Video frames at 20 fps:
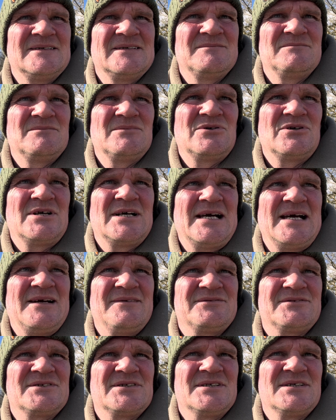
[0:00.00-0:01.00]
might
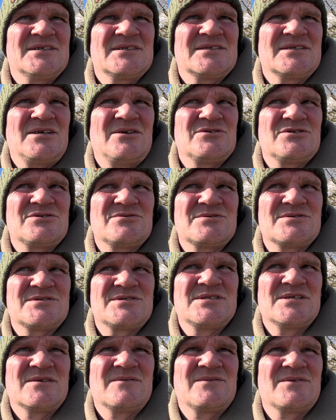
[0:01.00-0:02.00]
have to go to a
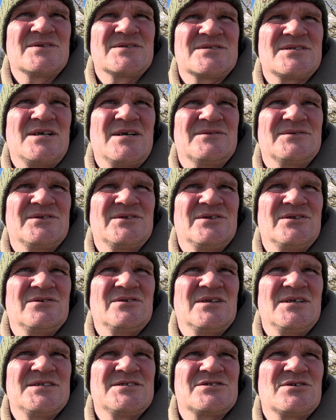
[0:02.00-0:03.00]
zig for this afternoon,
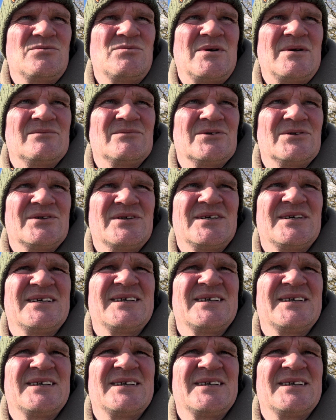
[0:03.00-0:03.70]
at least on one rod.